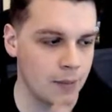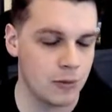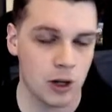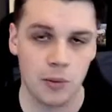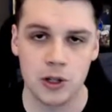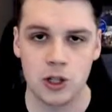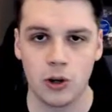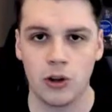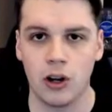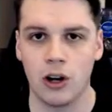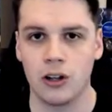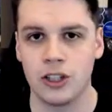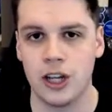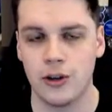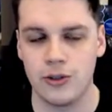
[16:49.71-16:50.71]
Thomas Tuchel
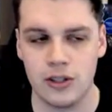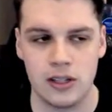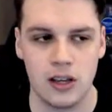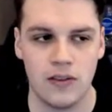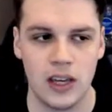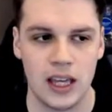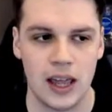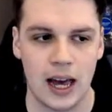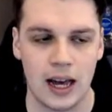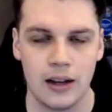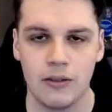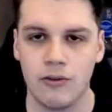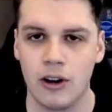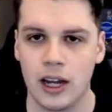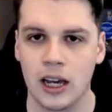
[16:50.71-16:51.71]
on Chelsea TV that
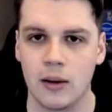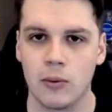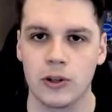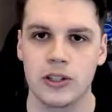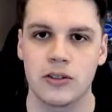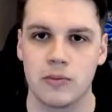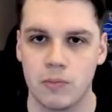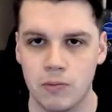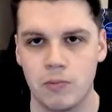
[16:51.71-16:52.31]
Rudiger was